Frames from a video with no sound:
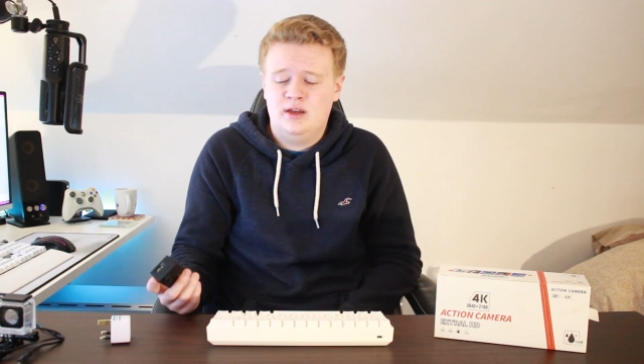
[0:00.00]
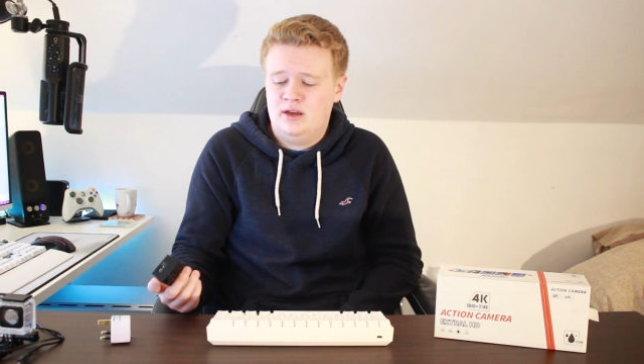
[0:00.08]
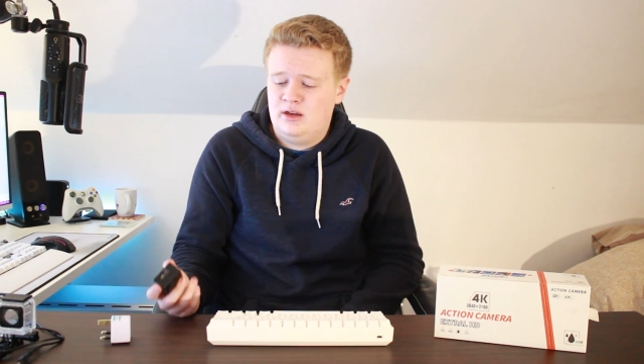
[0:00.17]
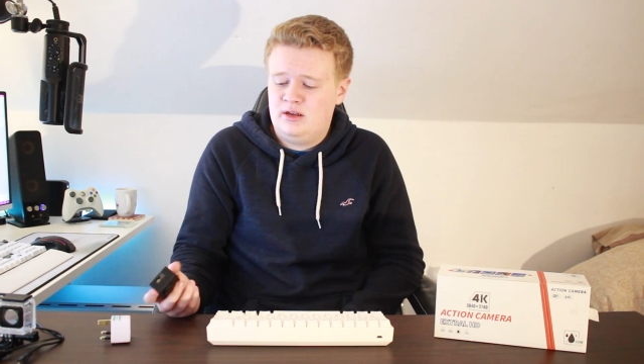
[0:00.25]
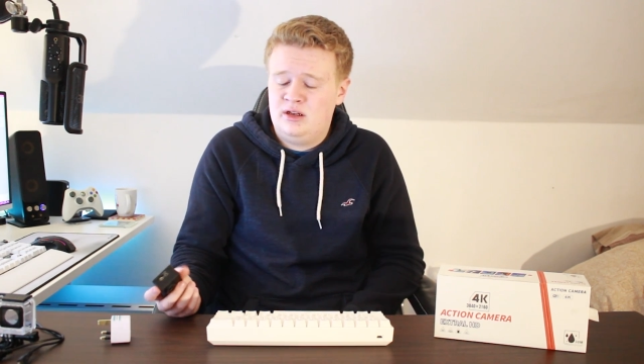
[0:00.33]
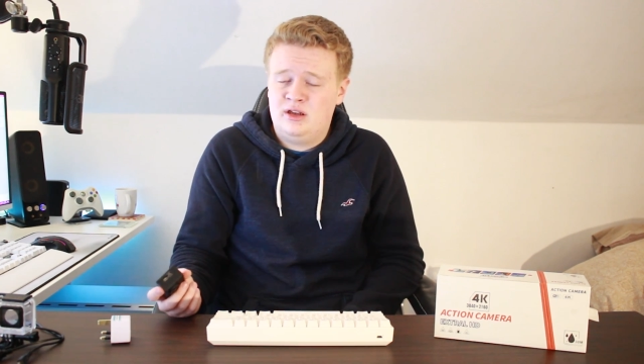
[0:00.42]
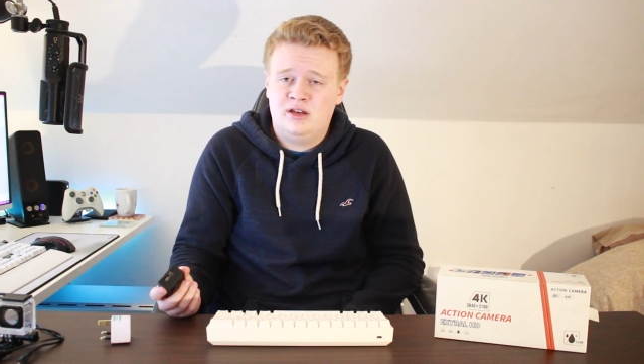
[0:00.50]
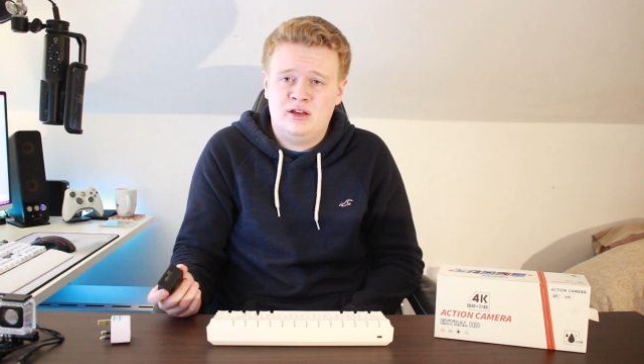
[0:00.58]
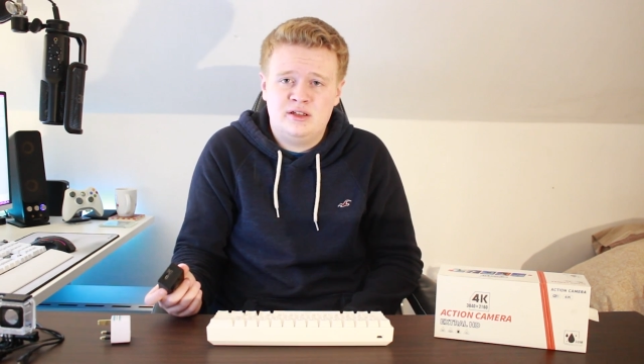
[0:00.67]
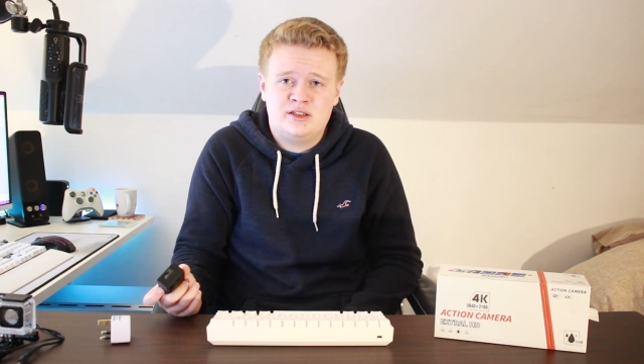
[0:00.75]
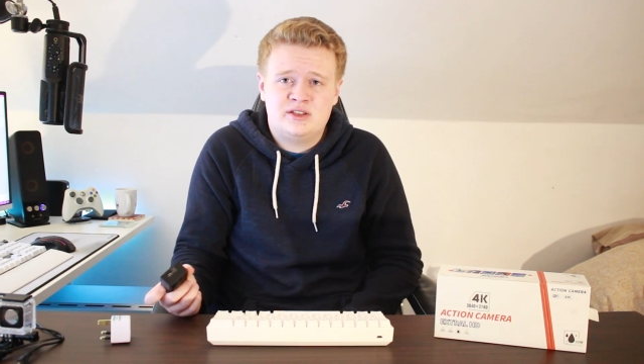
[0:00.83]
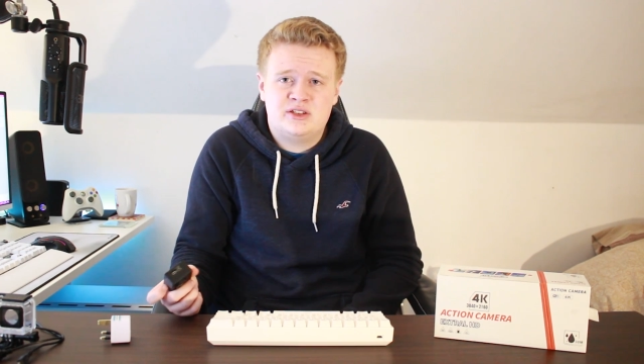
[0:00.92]
I'd
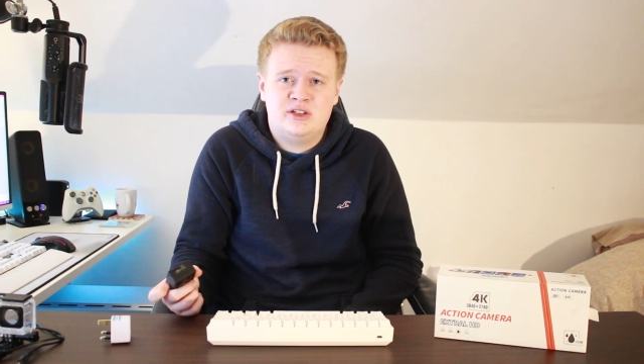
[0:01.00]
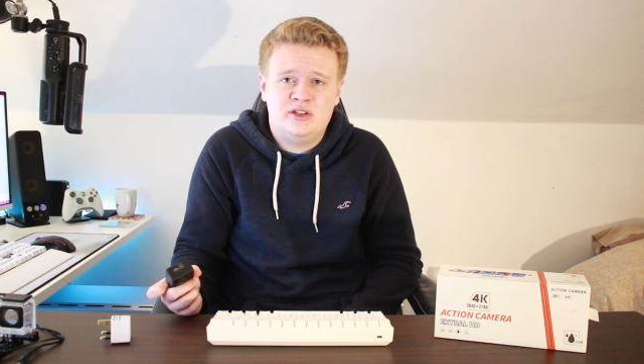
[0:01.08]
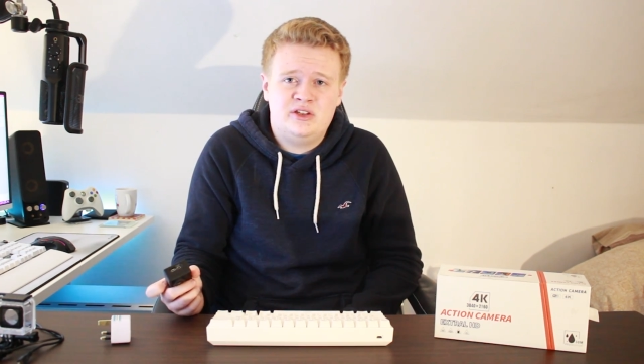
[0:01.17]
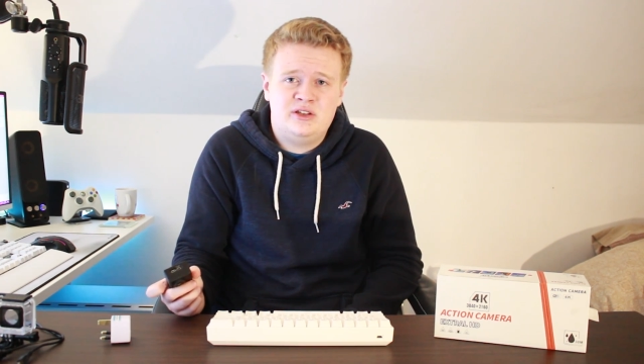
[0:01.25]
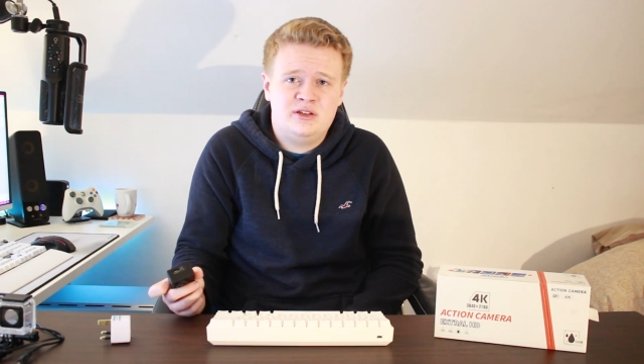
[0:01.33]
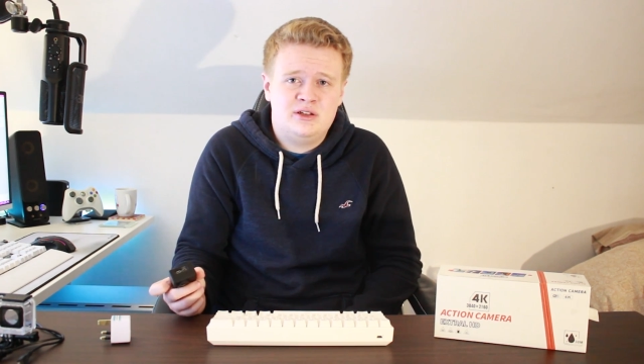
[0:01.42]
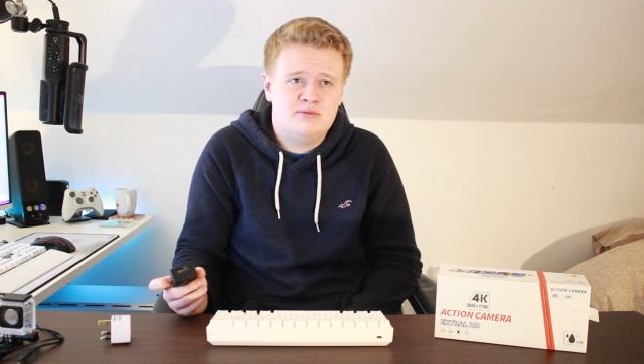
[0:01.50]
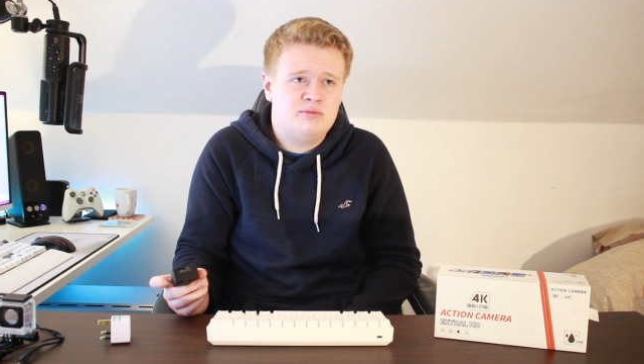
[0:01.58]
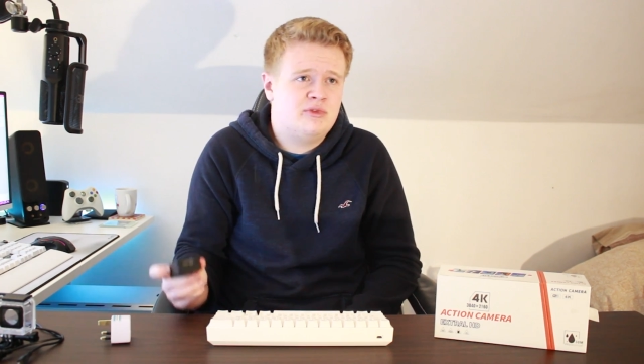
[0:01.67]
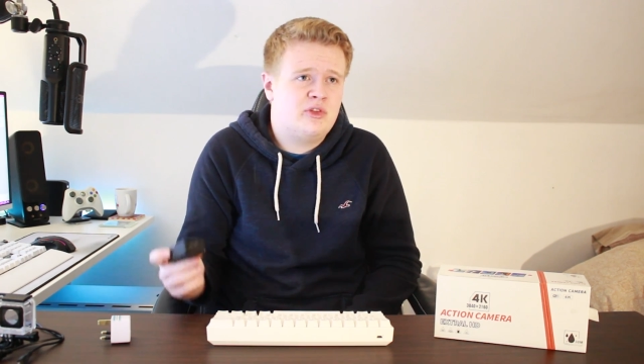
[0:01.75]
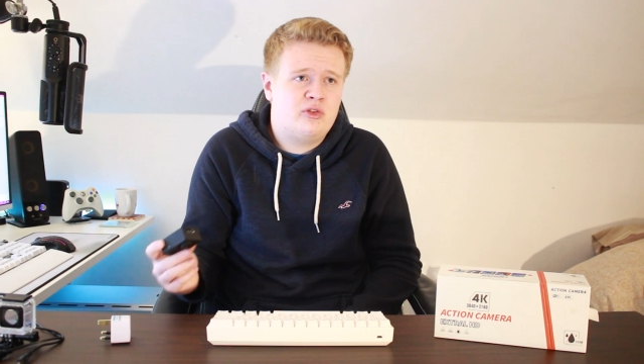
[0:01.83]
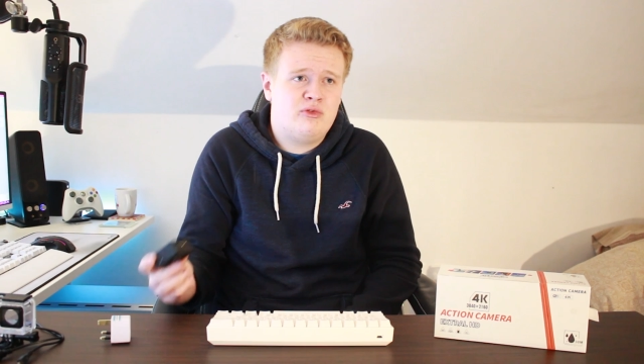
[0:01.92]
like to see
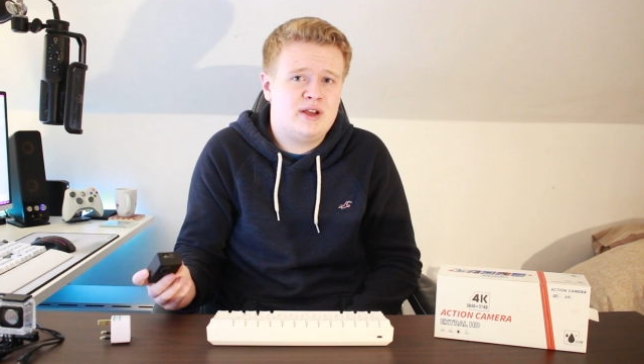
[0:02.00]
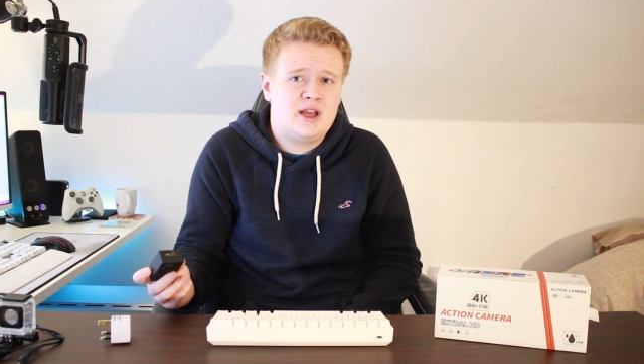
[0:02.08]
3